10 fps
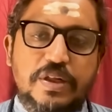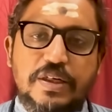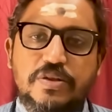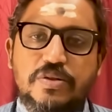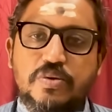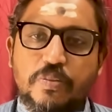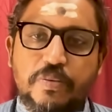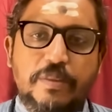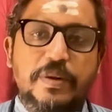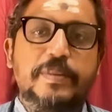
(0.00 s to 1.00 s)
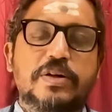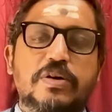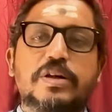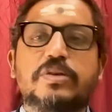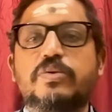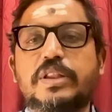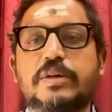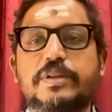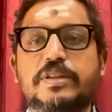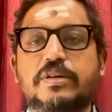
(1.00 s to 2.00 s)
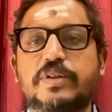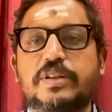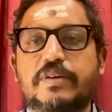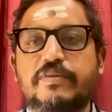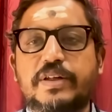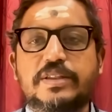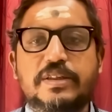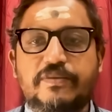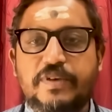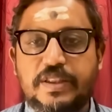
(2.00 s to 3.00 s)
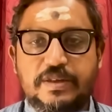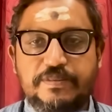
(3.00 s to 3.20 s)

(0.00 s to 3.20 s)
There is no problem at all in doing the mantra with reverence and faith.